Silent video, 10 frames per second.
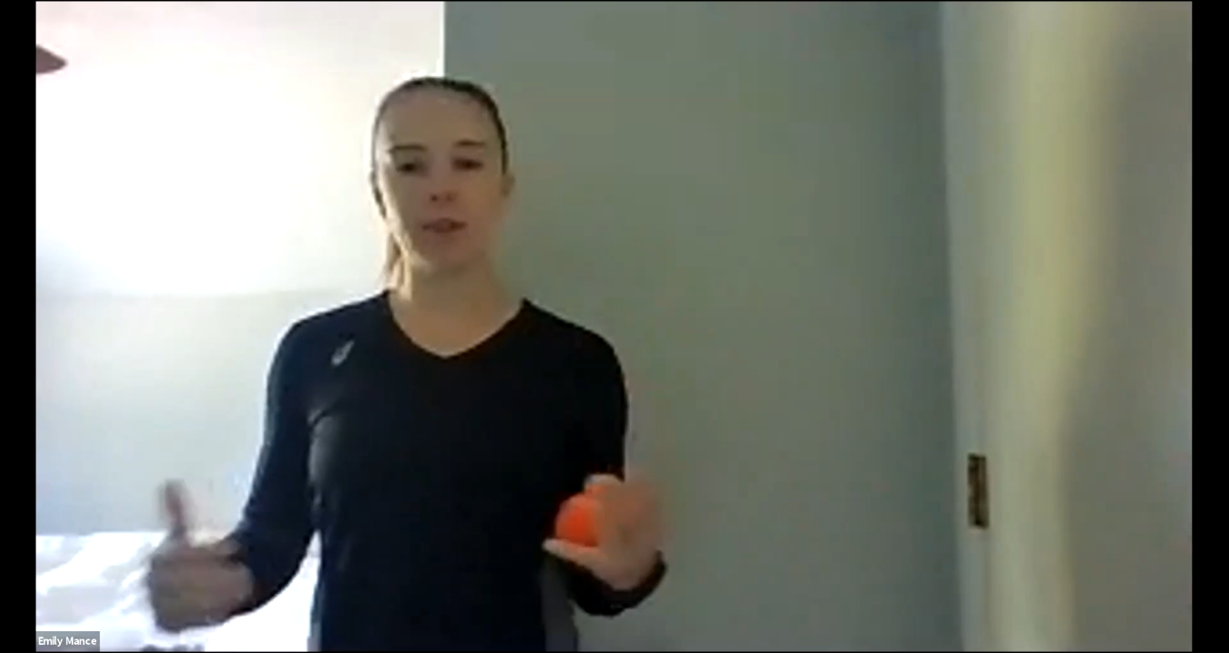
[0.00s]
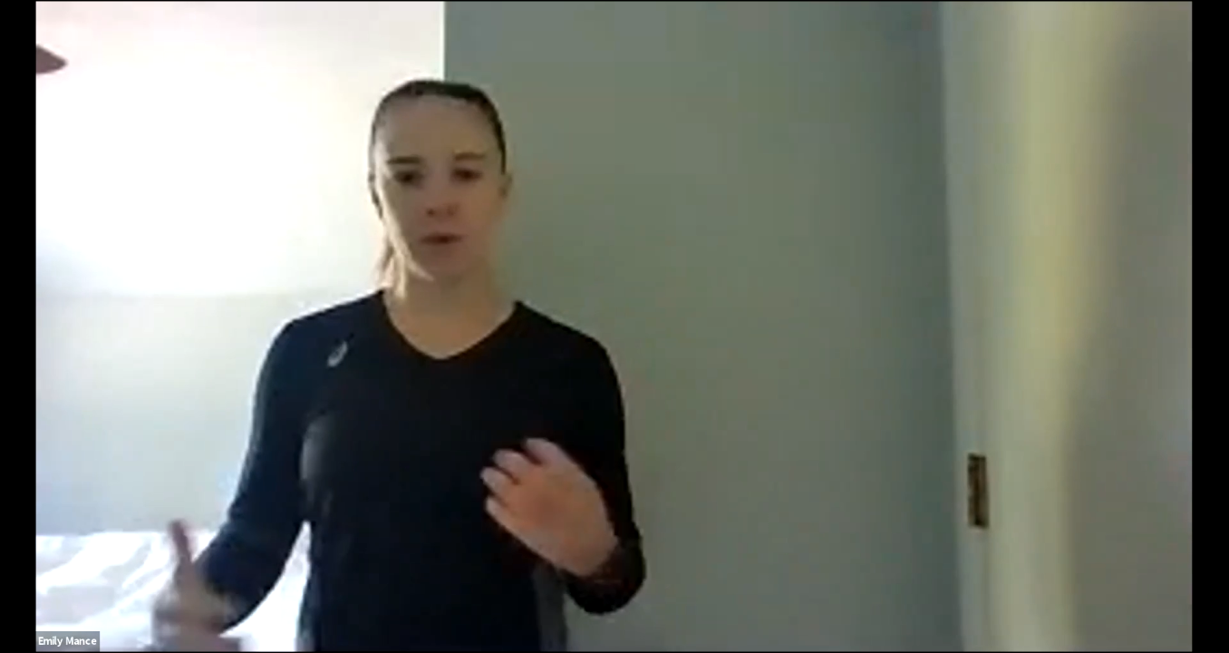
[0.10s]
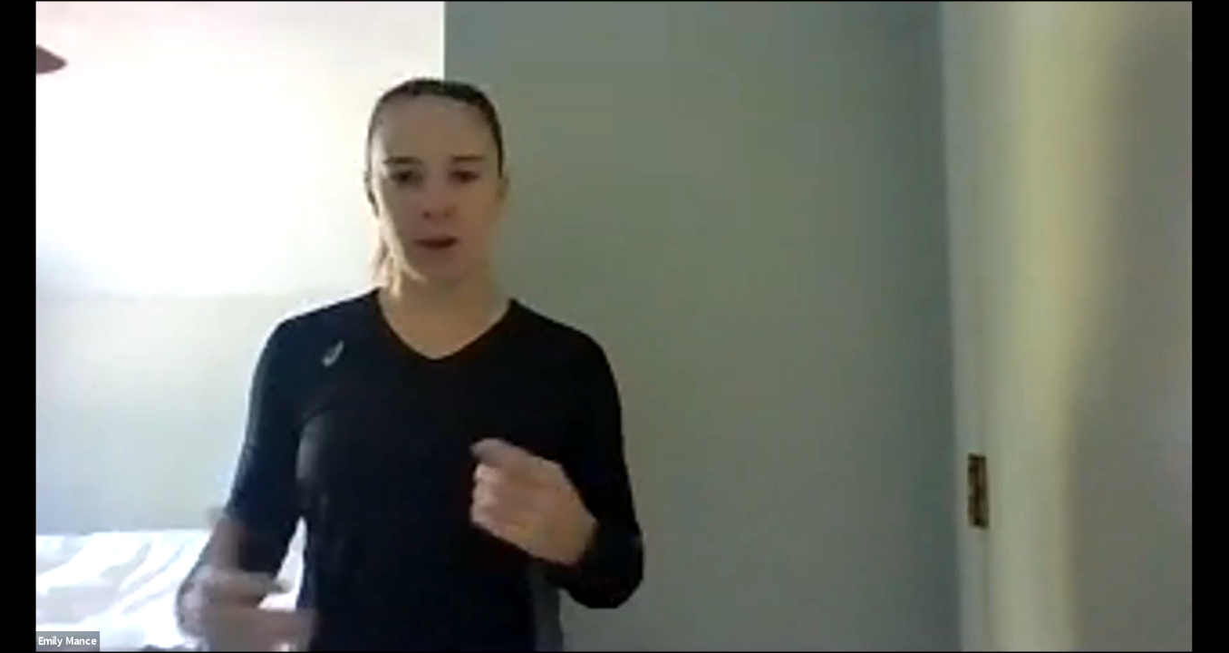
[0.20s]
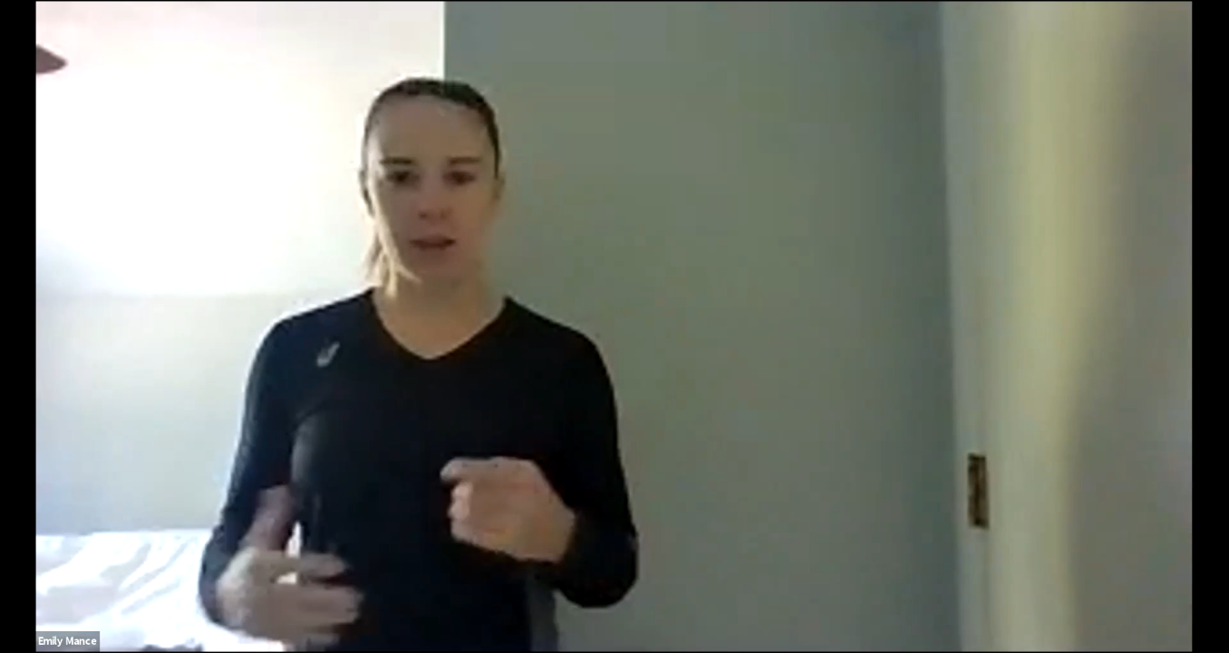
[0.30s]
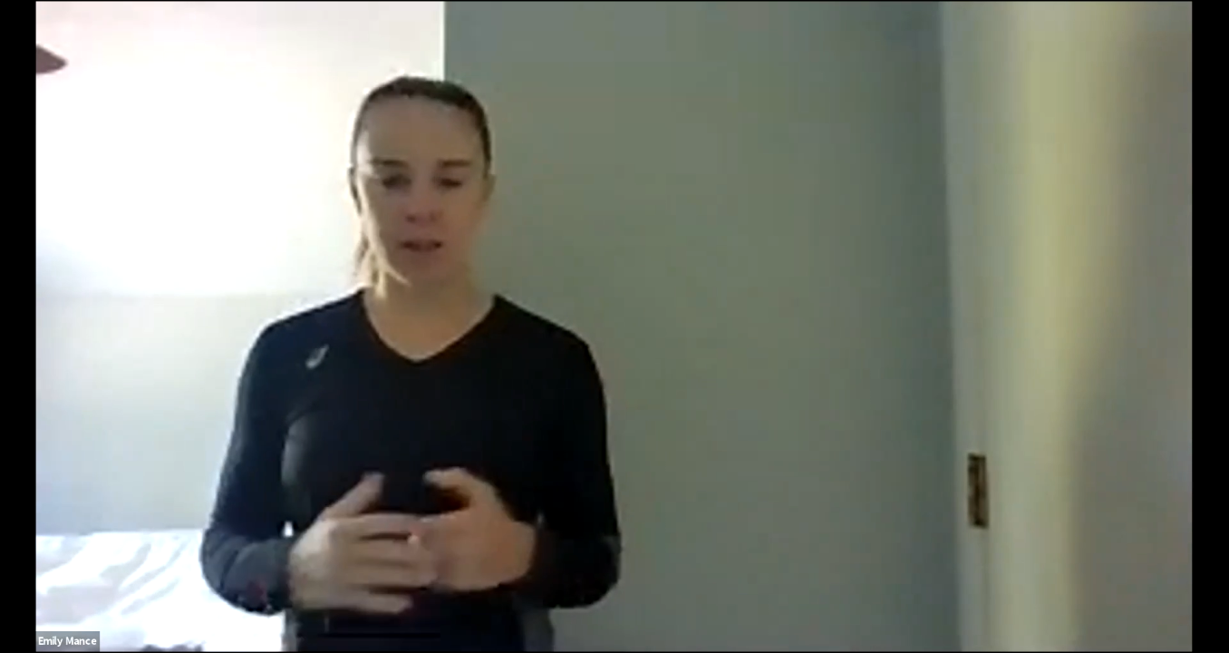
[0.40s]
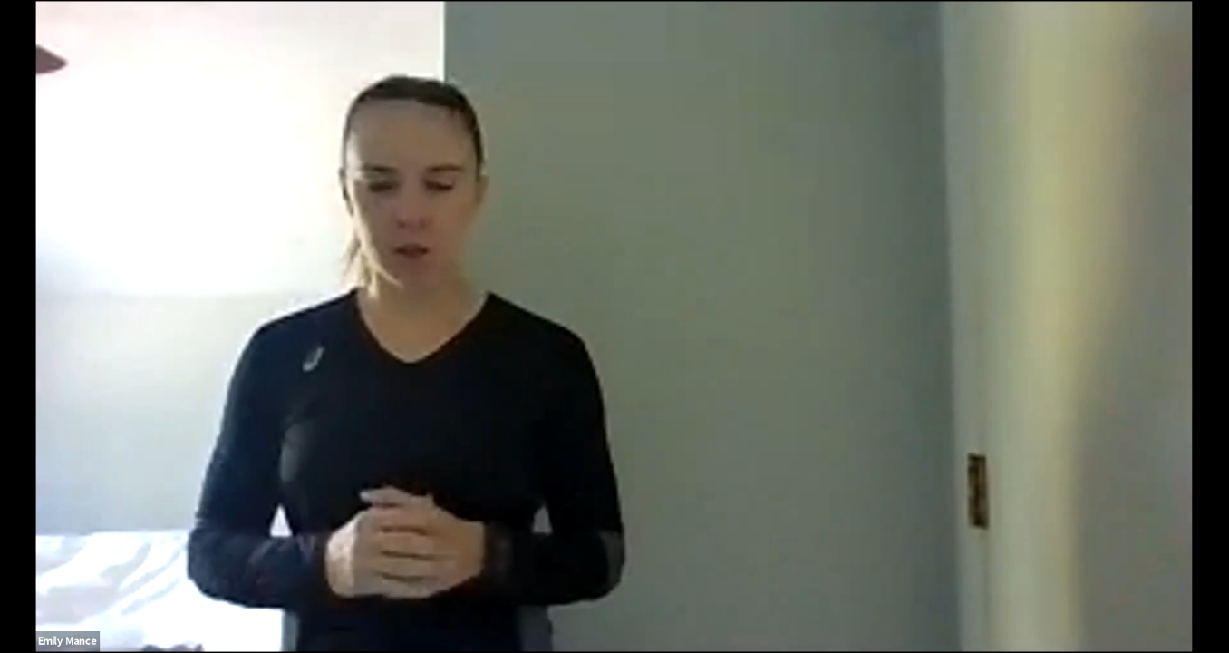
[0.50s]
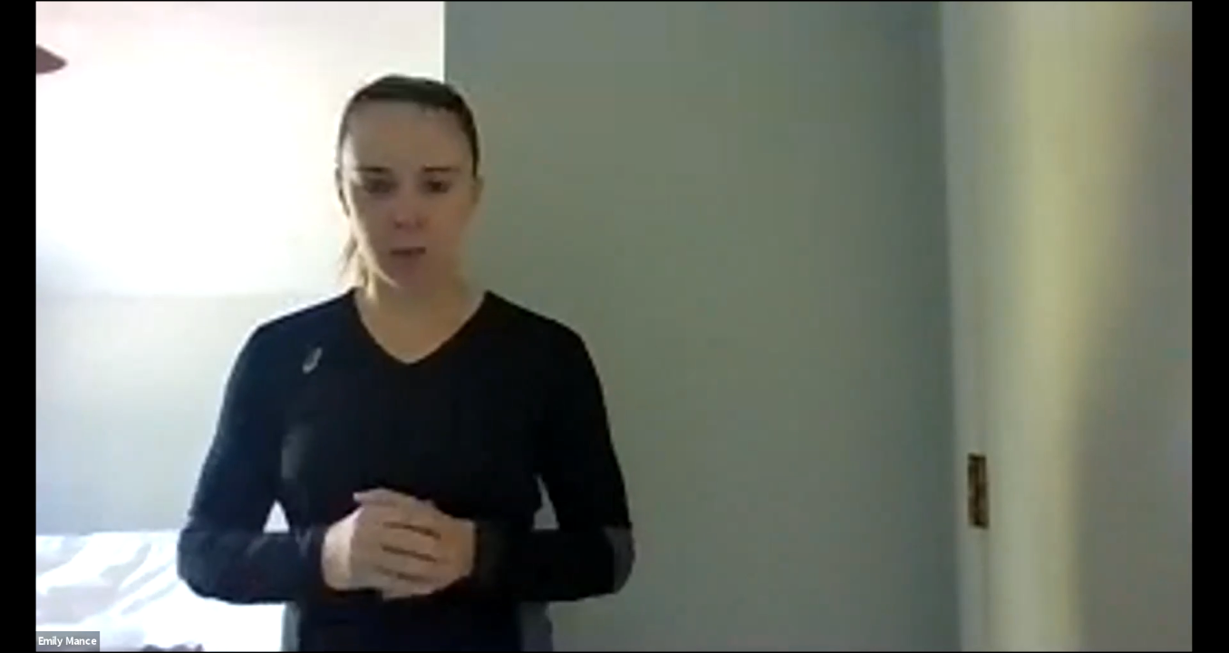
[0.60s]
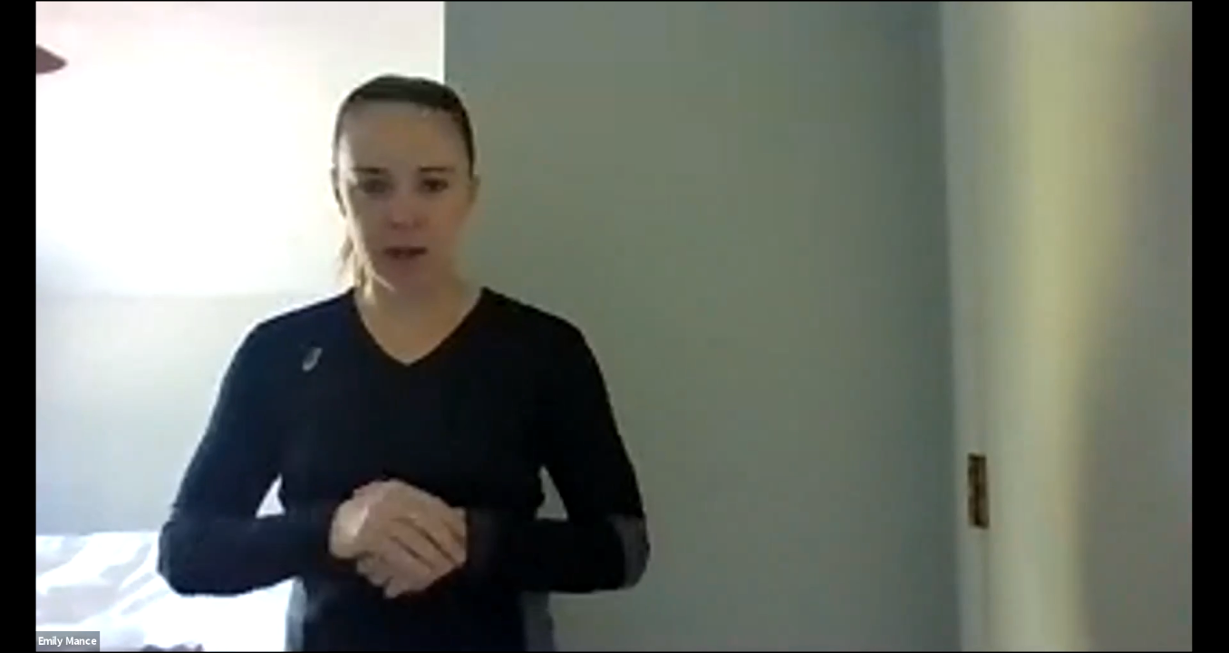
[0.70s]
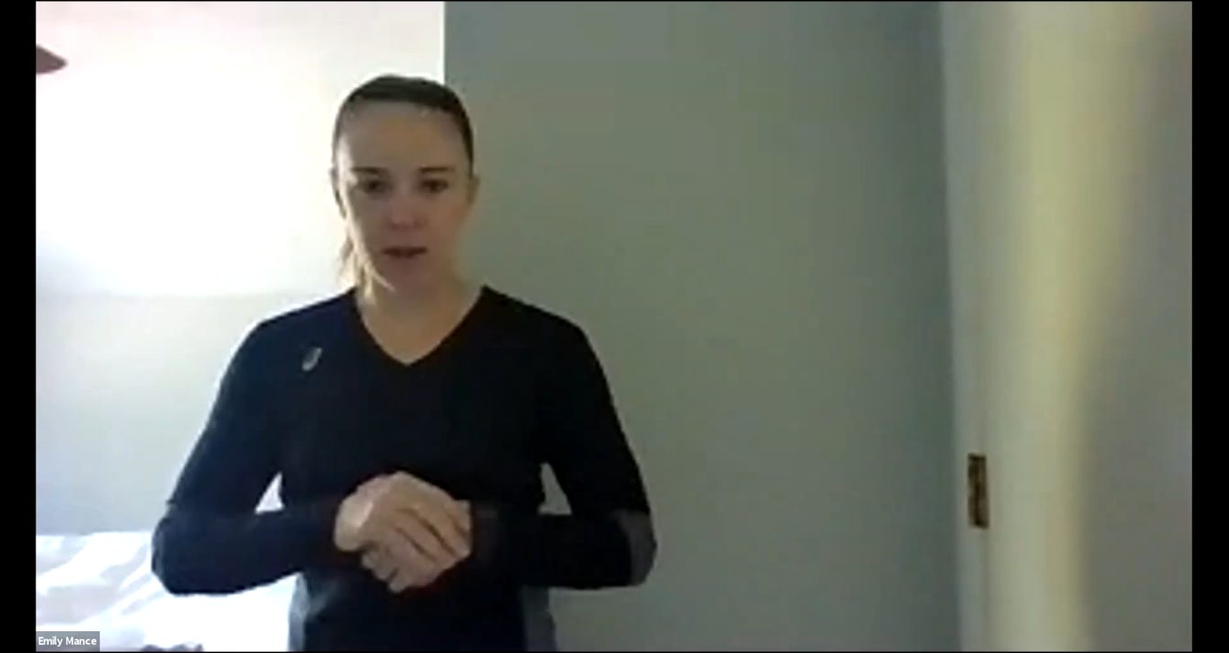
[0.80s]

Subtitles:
and right because we